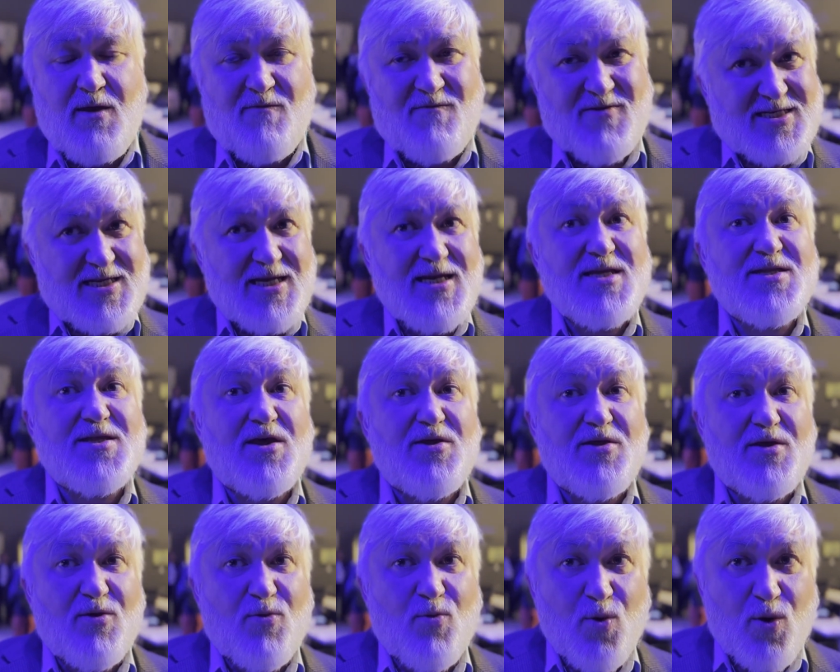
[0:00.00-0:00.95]

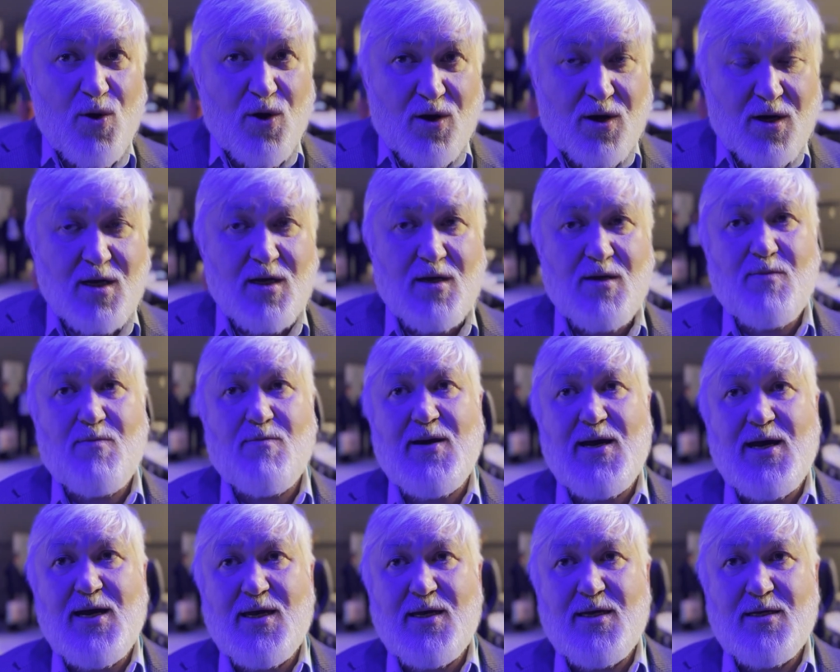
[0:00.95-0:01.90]
facilitate the work
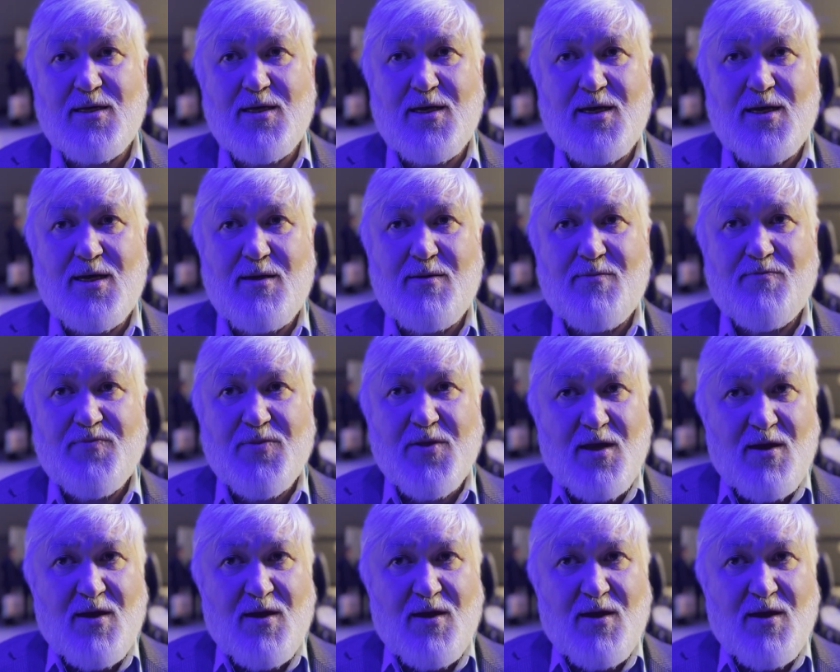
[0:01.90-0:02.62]
by